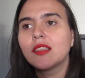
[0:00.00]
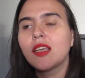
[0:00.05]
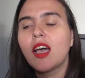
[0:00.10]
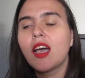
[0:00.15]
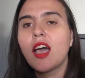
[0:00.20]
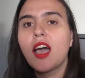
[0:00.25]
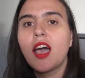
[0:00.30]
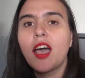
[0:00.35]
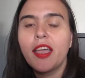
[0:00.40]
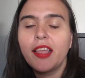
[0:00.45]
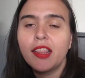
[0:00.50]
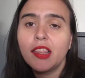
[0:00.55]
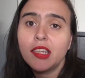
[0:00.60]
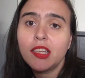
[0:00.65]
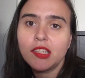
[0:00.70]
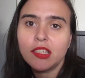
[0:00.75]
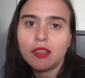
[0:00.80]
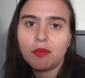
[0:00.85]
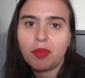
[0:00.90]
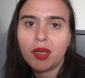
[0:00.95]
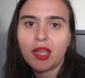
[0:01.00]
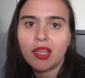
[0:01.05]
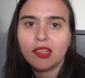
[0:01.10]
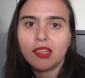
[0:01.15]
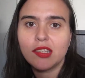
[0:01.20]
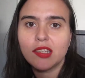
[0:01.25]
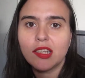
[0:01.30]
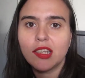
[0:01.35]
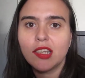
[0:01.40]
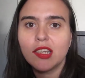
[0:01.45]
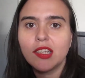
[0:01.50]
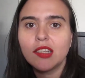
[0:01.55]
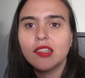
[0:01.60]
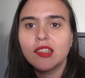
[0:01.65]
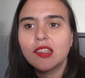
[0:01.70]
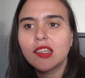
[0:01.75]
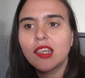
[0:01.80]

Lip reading: a highly debated